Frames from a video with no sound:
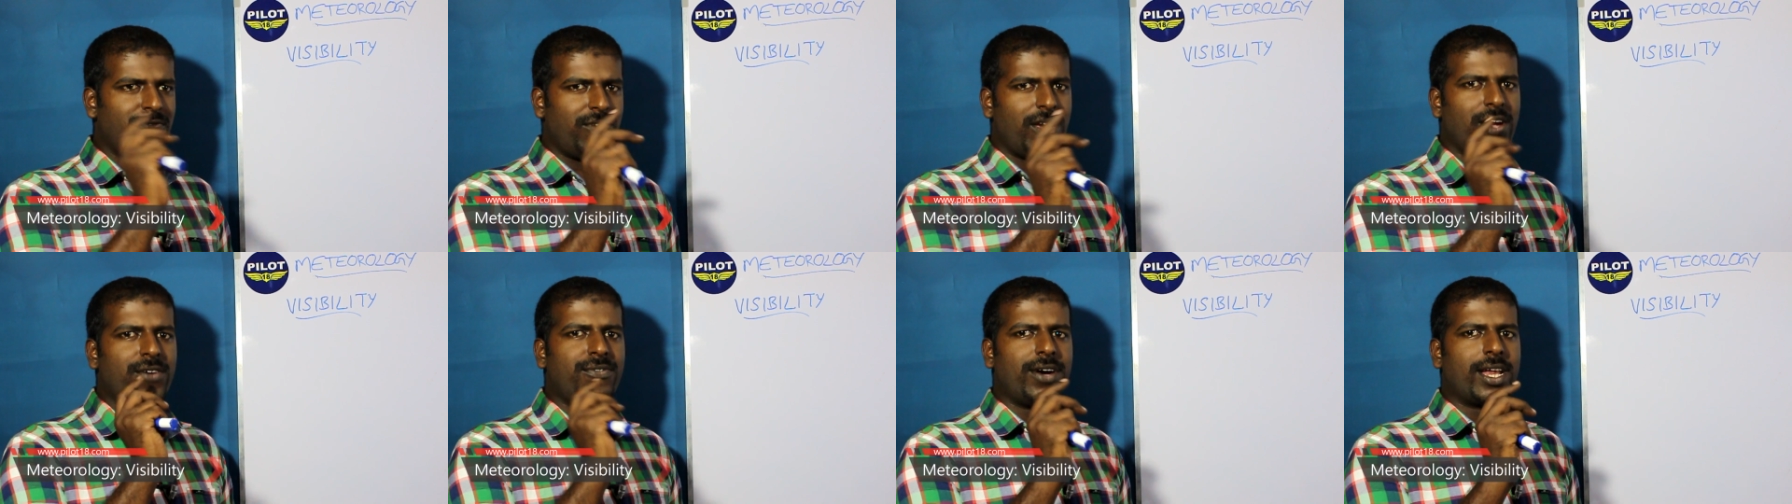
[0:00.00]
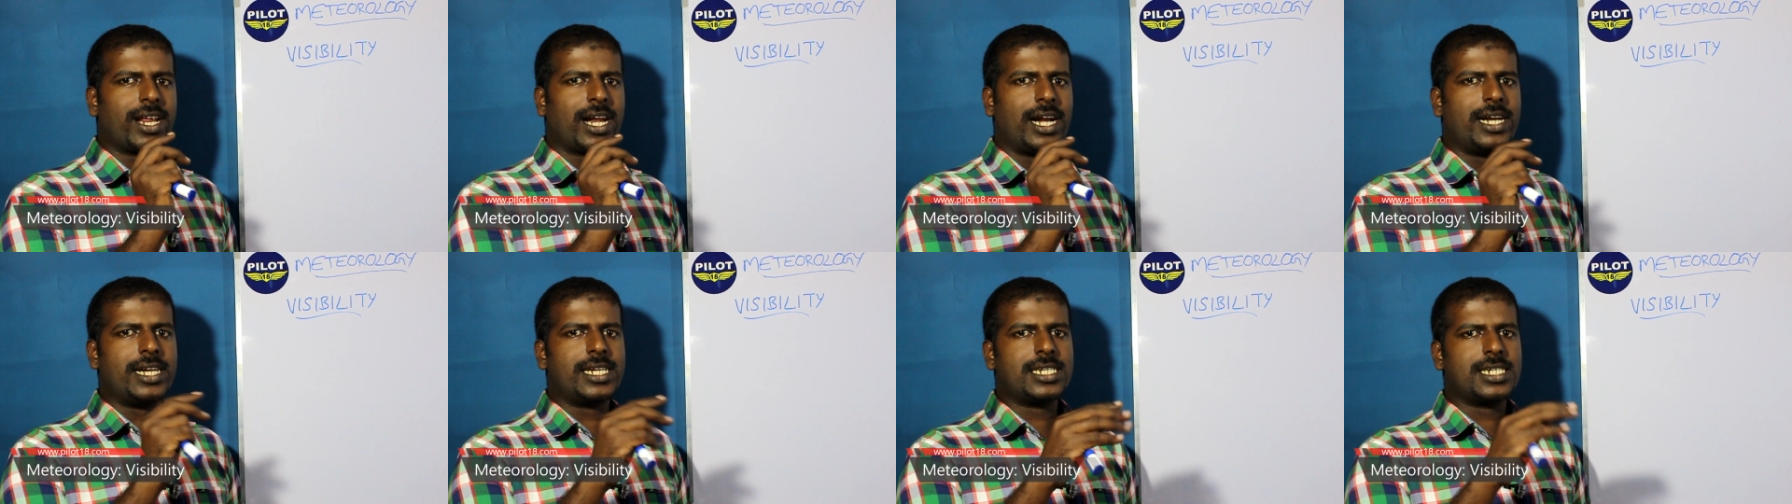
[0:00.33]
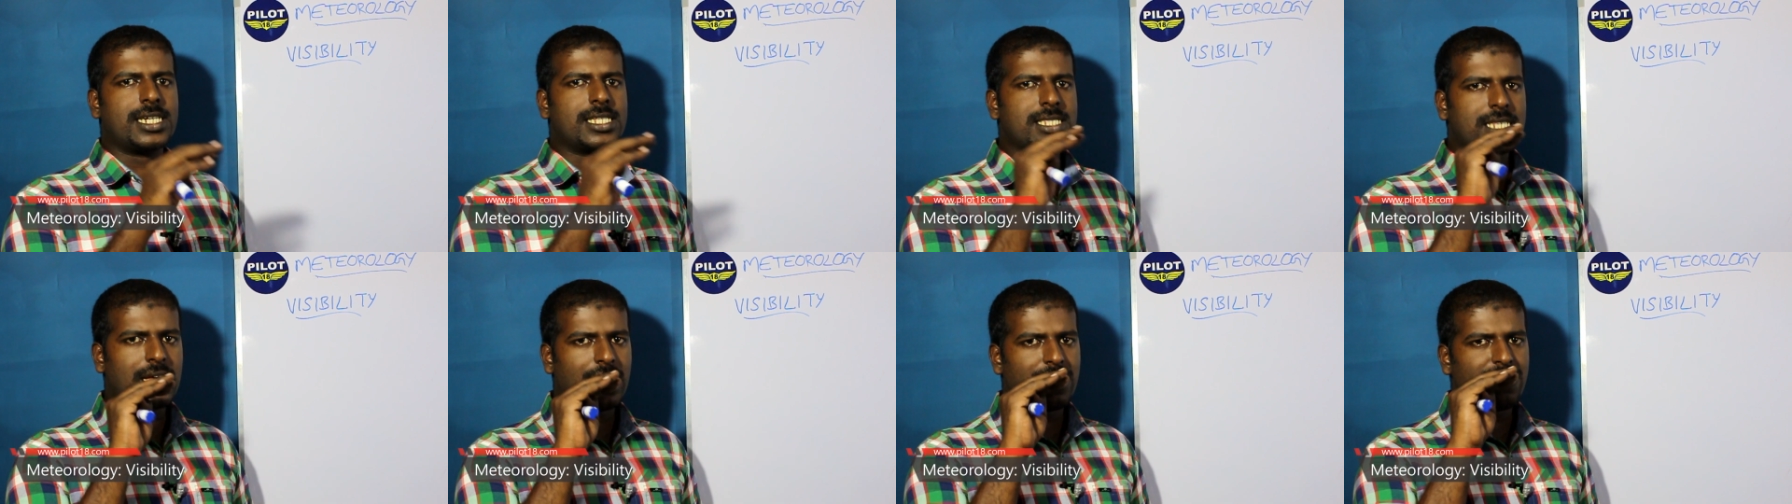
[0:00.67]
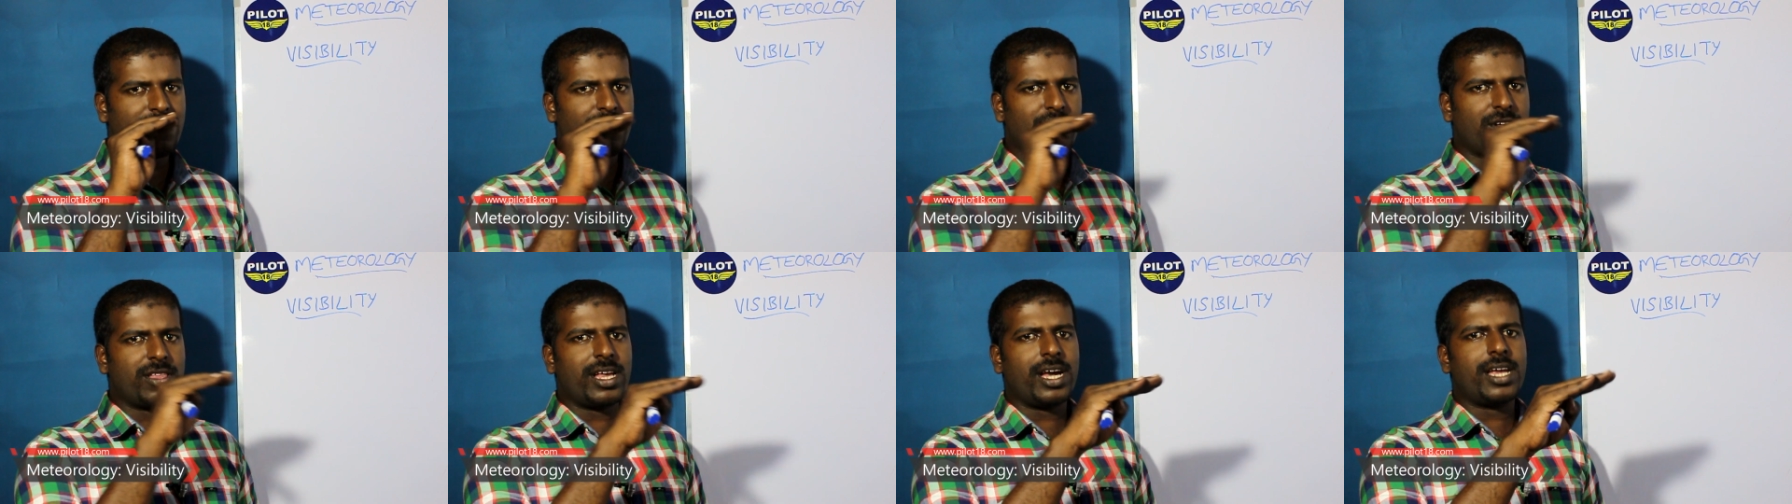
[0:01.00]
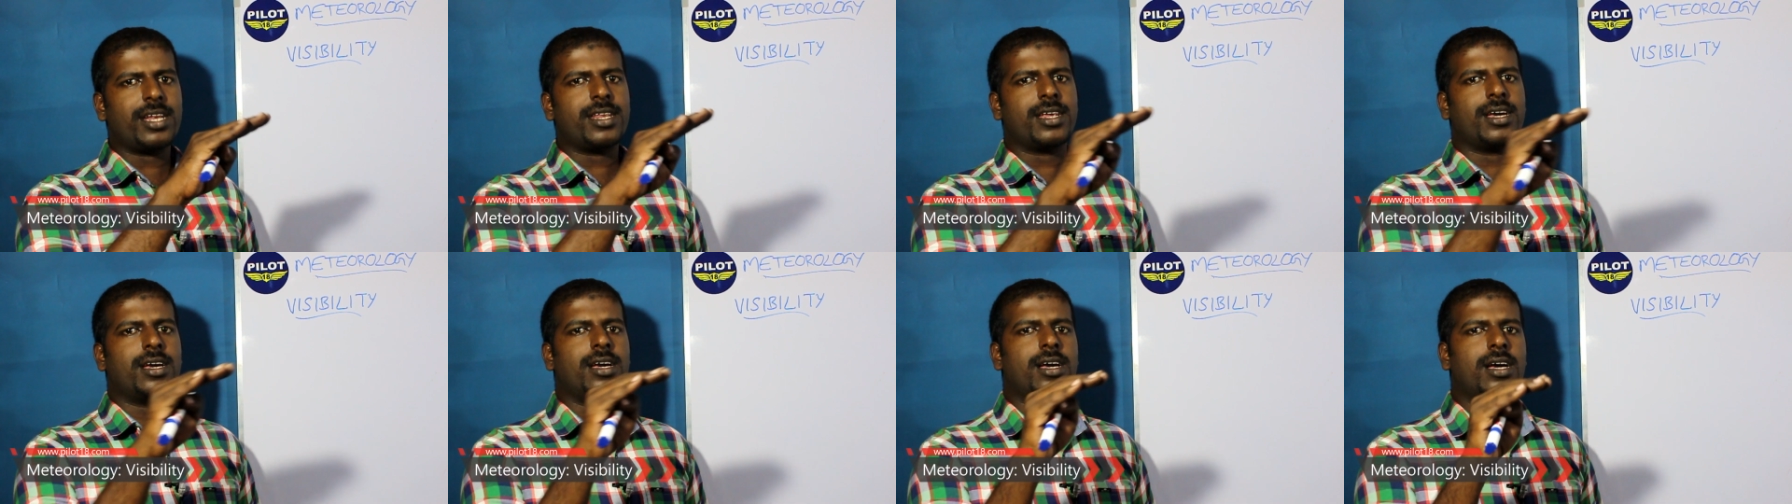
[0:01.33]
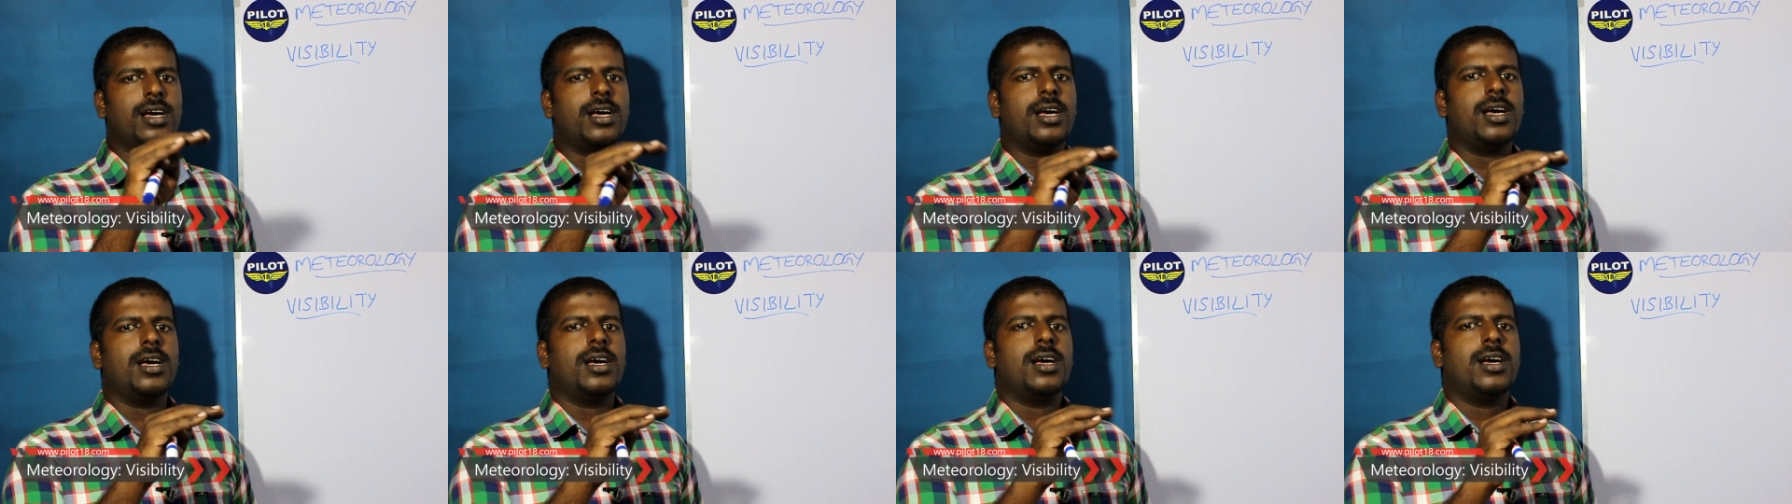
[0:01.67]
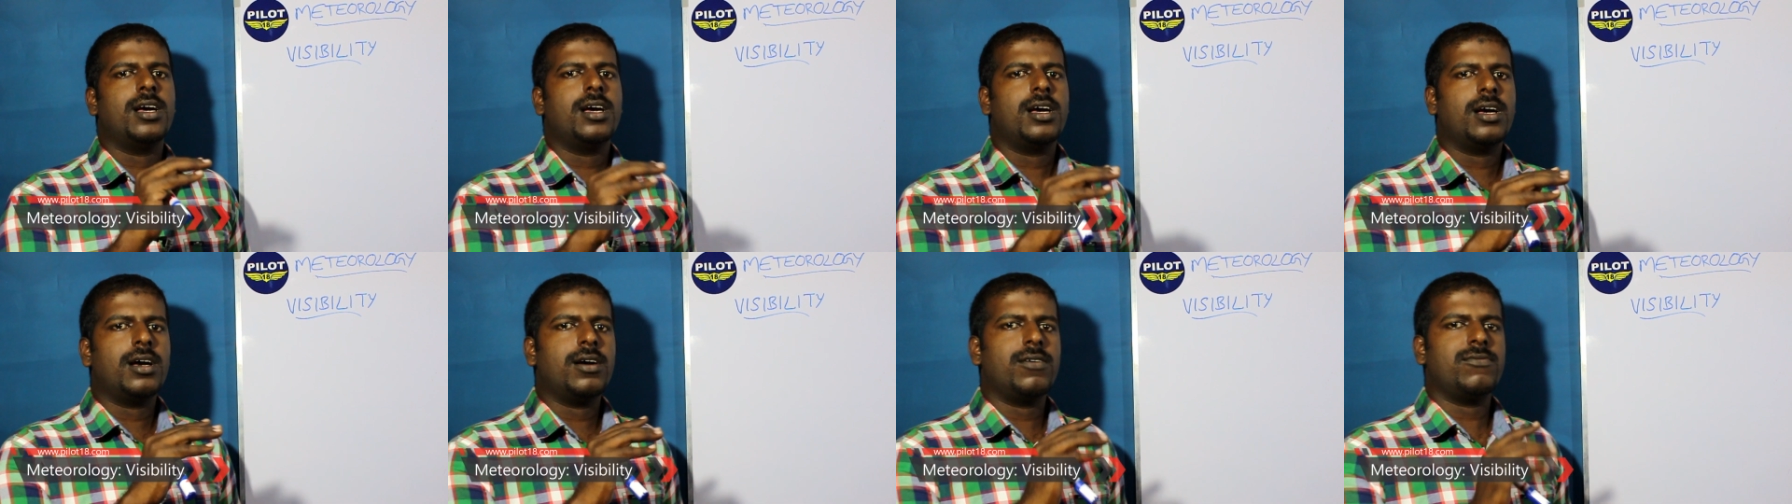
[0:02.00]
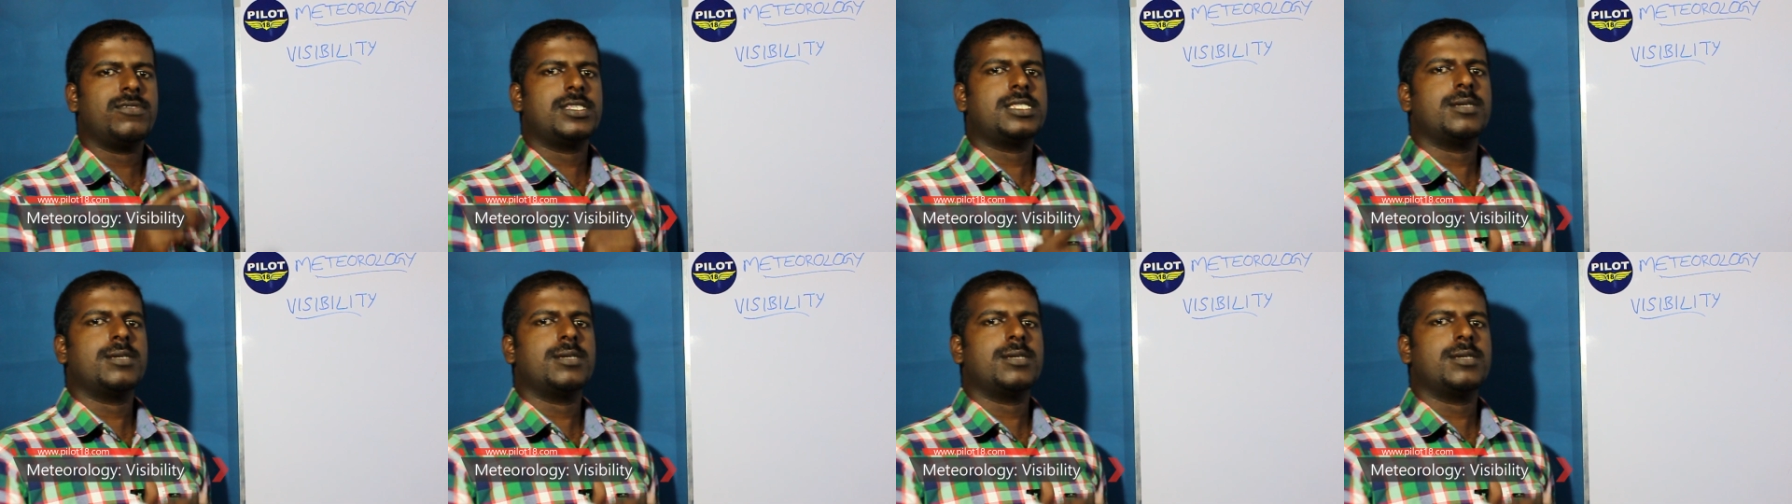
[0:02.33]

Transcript: VFR conditions and for that